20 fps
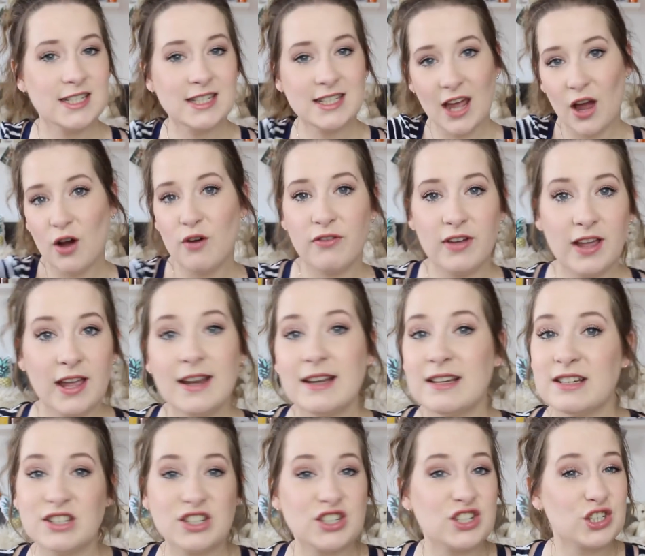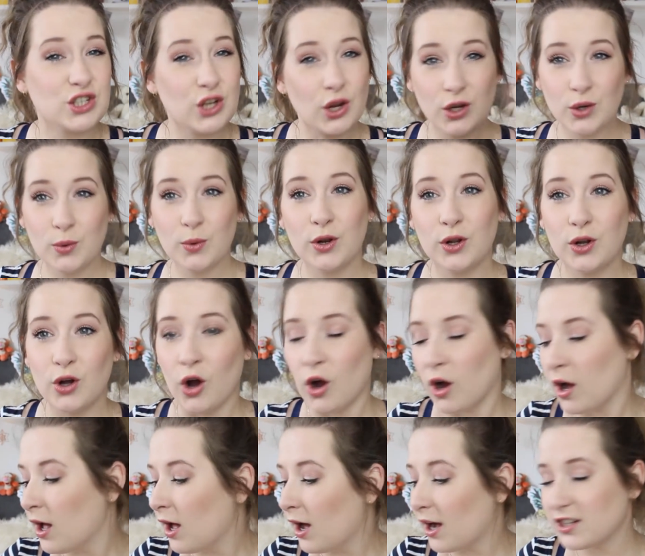delve in and show you what I got.